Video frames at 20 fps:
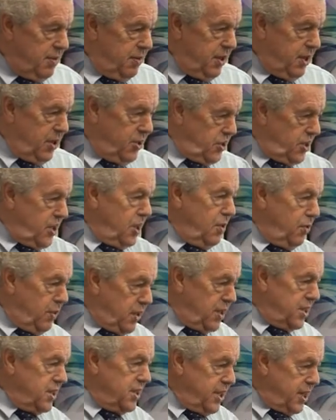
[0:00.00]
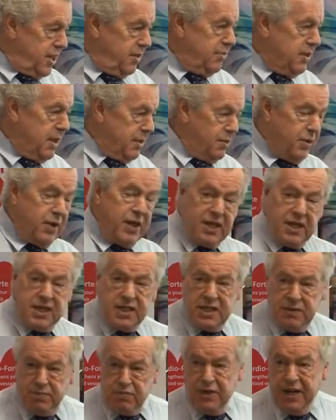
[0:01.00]
because in the wintertime people get
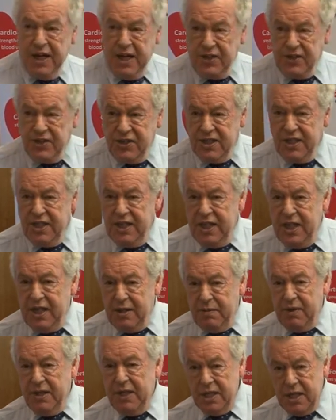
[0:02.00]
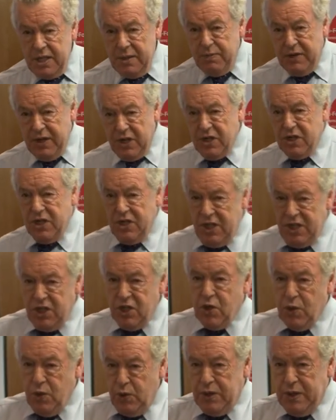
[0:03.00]
depressed, but the depression is
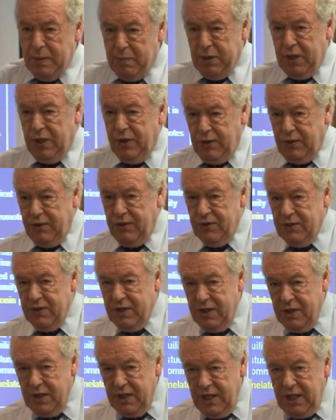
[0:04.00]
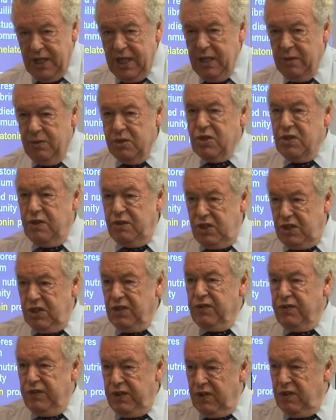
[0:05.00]
called the blues. In other words, you
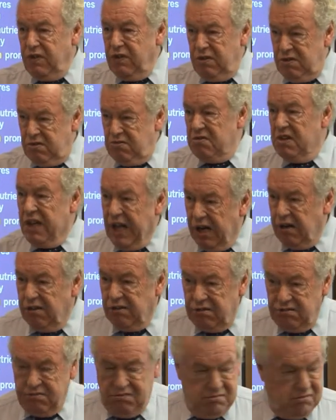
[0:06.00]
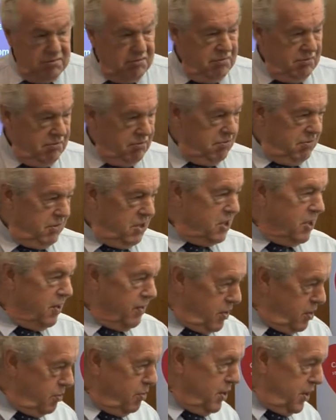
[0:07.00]
just feel low. There's no
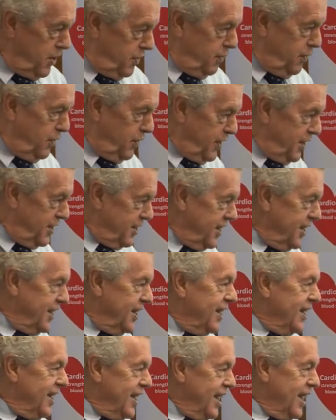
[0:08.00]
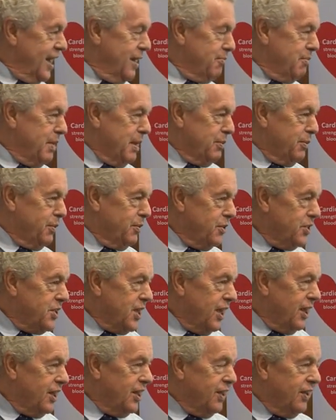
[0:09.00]
other word for it. And people will
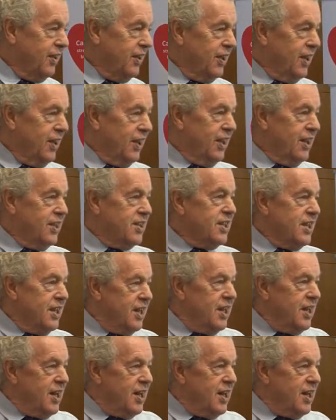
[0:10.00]
tell you, that